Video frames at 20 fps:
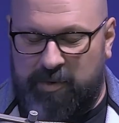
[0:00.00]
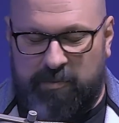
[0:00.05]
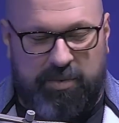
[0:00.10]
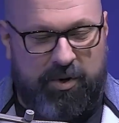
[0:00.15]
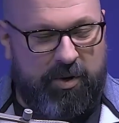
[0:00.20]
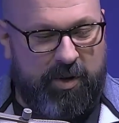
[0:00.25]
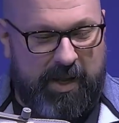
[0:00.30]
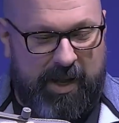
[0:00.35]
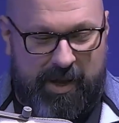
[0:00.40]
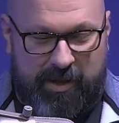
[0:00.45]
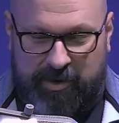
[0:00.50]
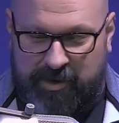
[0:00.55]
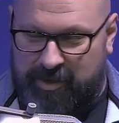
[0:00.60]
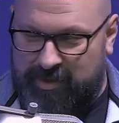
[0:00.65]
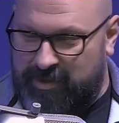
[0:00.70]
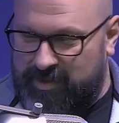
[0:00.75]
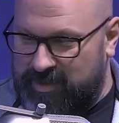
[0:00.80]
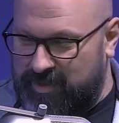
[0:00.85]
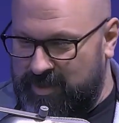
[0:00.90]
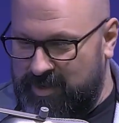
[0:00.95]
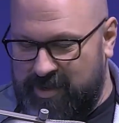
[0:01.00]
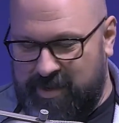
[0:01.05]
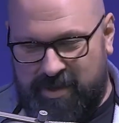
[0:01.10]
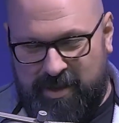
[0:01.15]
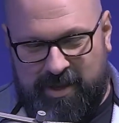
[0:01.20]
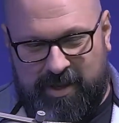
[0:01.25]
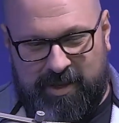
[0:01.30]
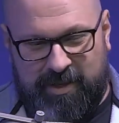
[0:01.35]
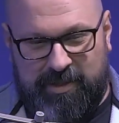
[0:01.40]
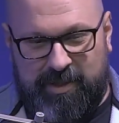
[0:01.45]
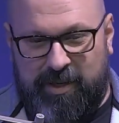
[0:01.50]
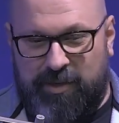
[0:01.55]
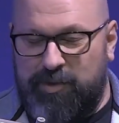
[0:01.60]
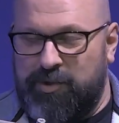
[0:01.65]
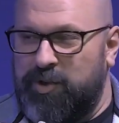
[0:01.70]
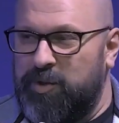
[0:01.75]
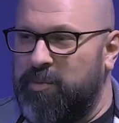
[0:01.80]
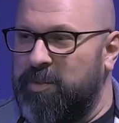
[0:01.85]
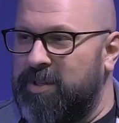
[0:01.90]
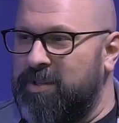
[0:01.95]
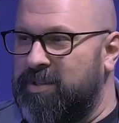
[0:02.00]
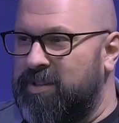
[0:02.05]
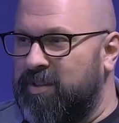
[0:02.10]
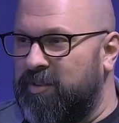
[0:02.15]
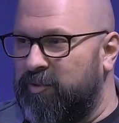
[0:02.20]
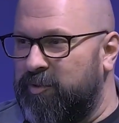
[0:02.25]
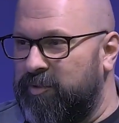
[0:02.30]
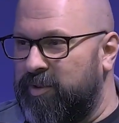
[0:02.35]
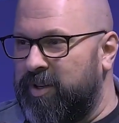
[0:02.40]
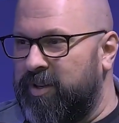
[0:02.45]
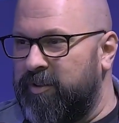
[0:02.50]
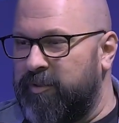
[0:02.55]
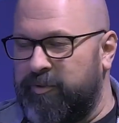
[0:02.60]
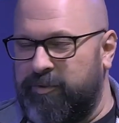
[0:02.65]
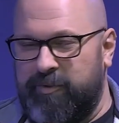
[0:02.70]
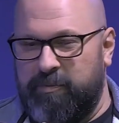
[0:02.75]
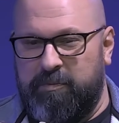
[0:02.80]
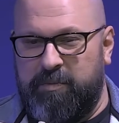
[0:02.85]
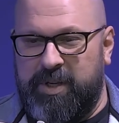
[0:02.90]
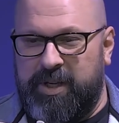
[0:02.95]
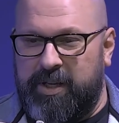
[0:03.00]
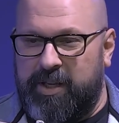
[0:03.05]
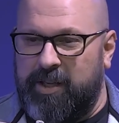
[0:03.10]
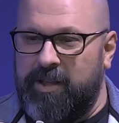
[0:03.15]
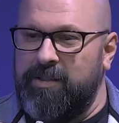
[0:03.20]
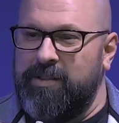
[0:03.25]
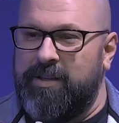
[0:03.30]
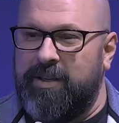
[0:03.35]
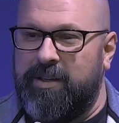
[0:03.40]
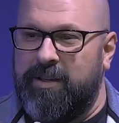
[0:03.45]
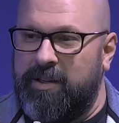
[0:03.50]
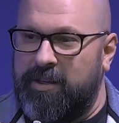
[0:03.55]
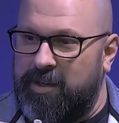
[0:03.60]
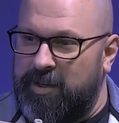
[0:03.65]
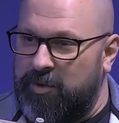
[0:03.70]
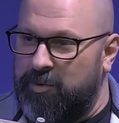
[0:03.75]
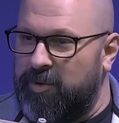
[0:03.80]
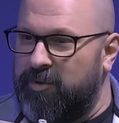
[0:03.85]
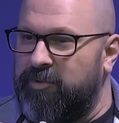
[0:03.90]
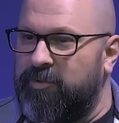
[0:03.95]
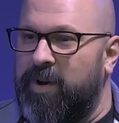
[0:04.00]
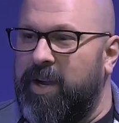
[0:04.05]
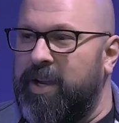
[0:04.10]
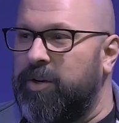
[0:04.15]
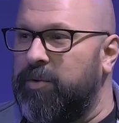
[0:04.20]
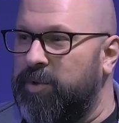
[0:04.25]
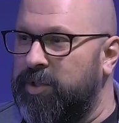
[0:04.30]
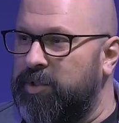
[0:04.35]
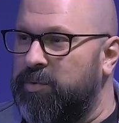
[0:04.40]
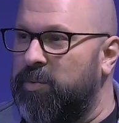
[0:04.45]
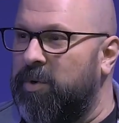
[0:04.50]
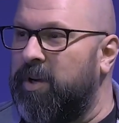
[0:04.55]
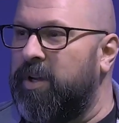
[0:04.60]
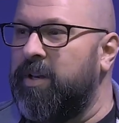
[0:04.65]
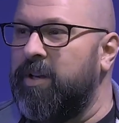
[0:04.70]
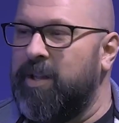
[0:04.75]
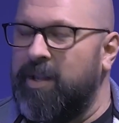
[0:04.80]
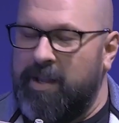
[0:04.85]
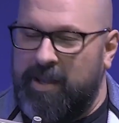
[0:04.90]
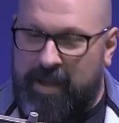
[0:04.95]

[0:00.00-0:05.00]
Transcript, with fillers: pull out his his instruments of, of beatings and he would find which one